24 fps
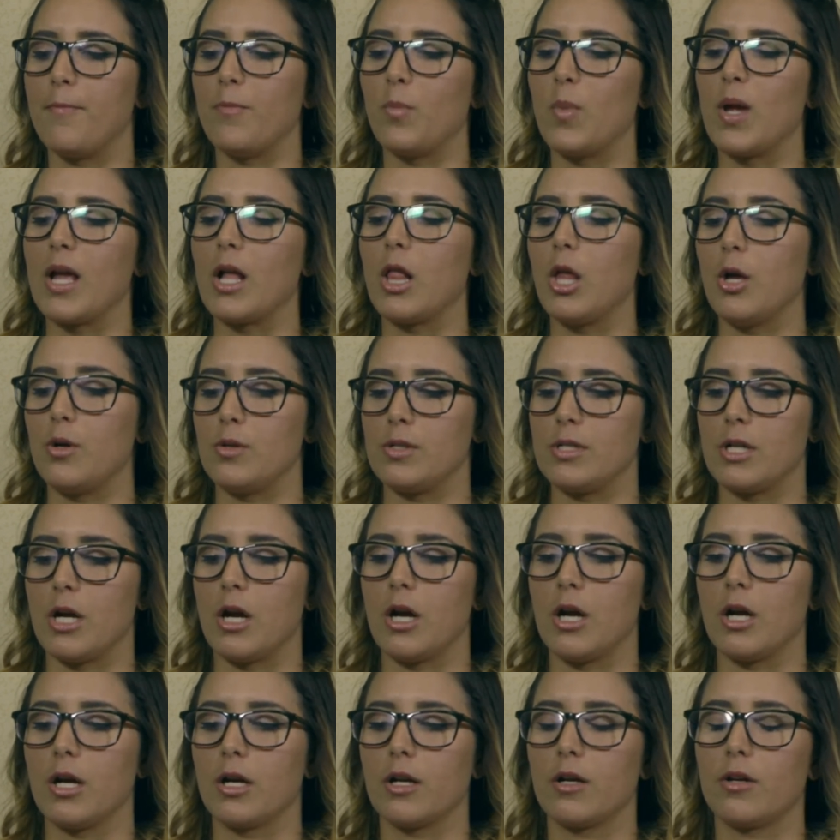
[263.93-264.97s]
We closed
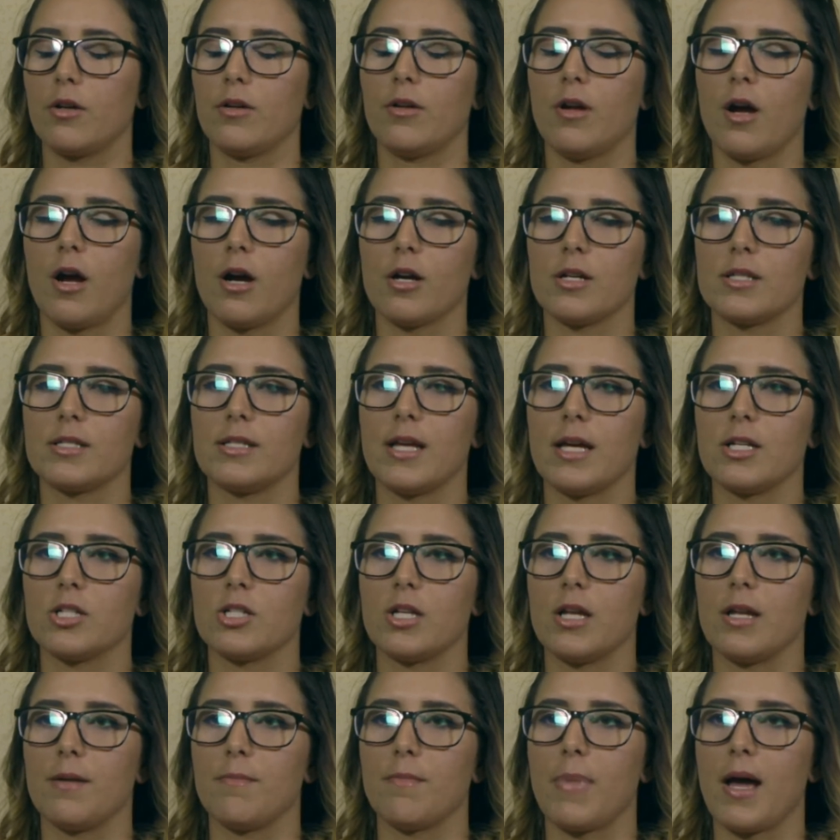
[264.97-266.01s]
our
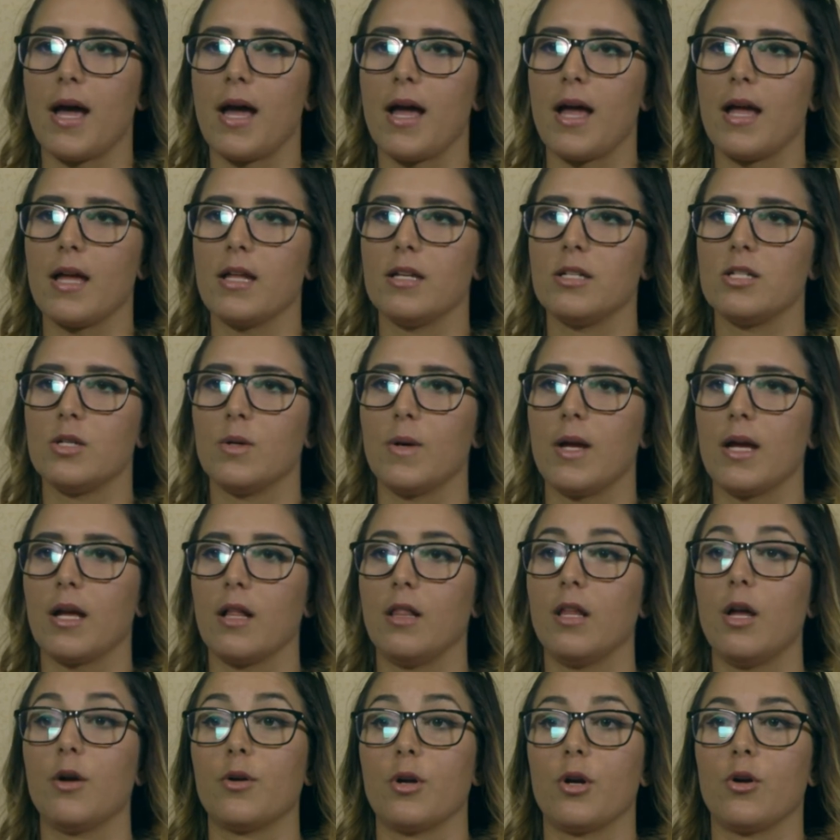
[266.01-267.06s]
session by doing a
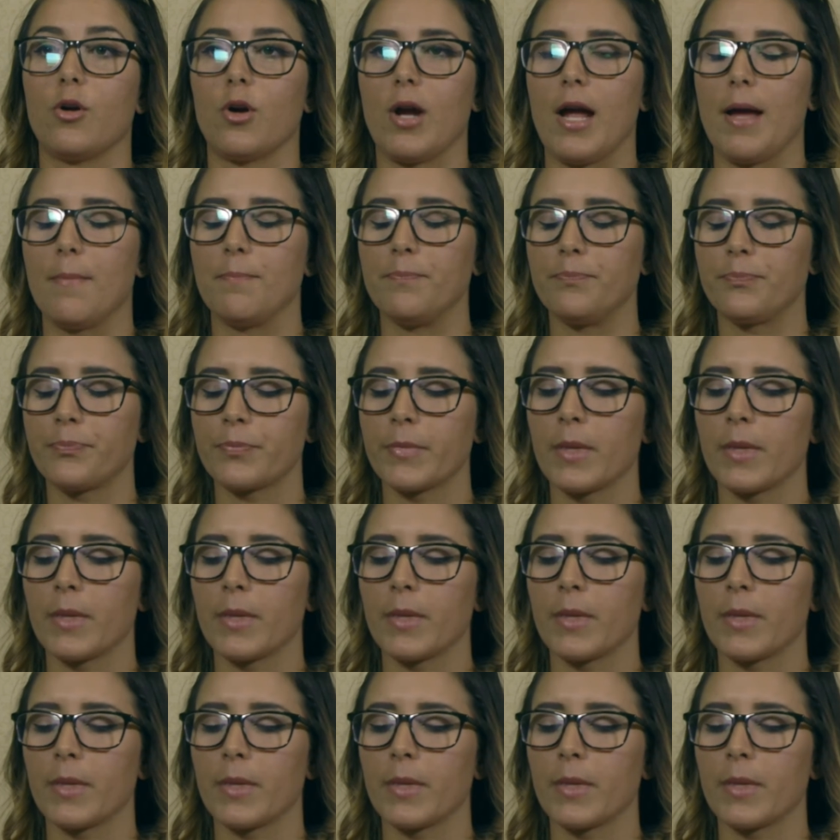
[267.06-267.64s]
logogram.